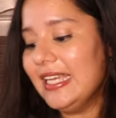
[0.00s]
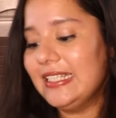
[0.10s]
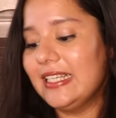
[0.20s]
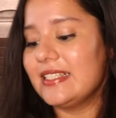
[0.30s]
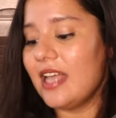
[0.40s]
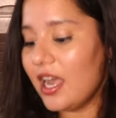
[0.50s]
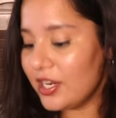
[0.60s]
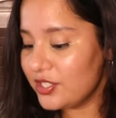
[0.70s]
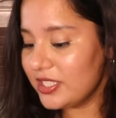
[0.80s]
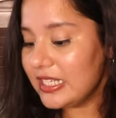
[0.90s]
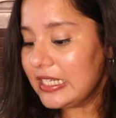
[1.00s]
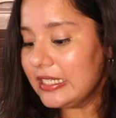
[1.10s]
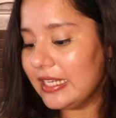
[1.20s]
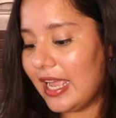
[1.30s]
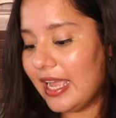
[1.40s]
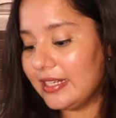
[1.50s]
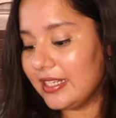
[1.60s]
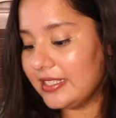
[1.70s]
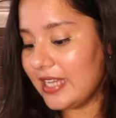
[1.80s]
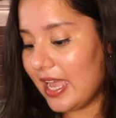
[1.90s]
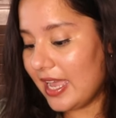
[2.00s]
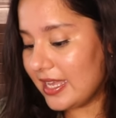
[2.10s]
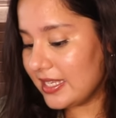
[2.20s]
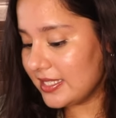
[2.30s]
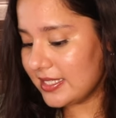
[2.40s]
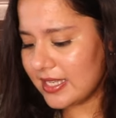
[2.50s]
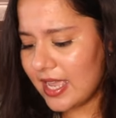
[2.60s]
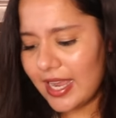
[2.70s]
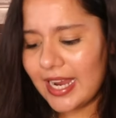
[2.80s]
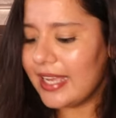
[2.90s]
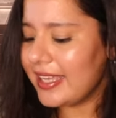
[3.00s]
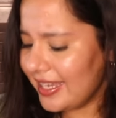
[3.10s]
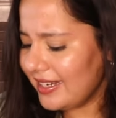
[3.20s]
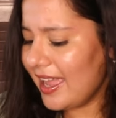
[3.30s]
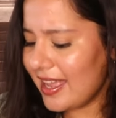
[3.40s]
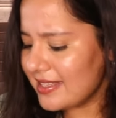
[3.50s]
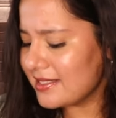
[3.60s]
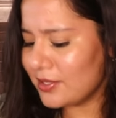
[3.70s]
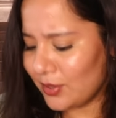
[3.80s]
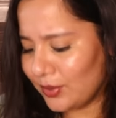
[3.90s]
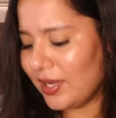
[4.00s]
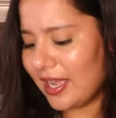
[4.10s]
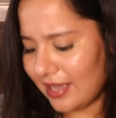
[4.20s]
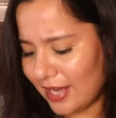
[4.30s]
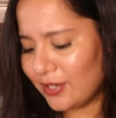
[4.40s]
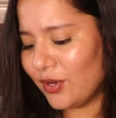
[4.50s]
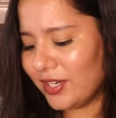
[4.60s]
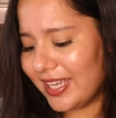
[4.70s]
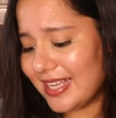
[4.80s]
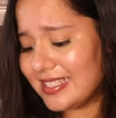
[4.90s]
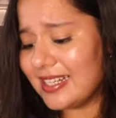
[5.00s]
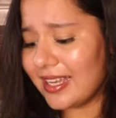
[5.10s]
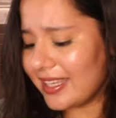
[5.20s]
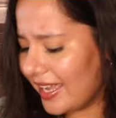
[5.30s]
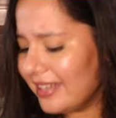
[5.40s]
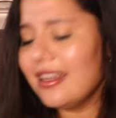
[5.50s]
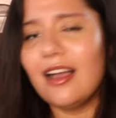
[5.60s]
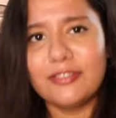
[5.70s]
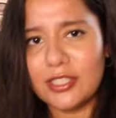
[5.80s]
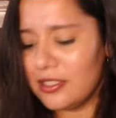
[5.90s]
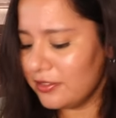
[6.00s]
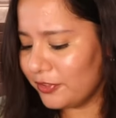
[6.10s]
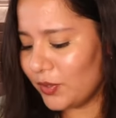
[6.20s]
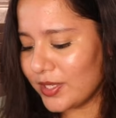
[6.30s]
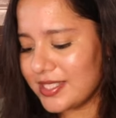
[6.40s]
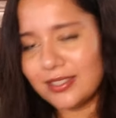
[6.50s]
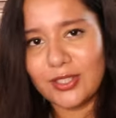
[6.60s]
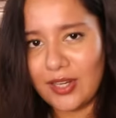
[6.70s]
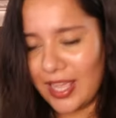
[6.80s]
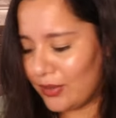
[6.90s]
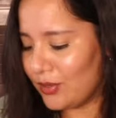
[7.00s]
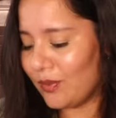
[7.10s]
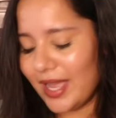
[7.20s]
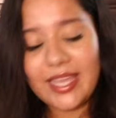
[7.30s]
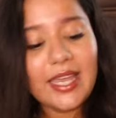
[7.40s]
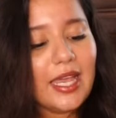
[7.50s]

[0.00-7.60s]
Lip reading: It has arginine and it has again has, you know, hyaluronic acid again after phenoxyethanol. I don't know why,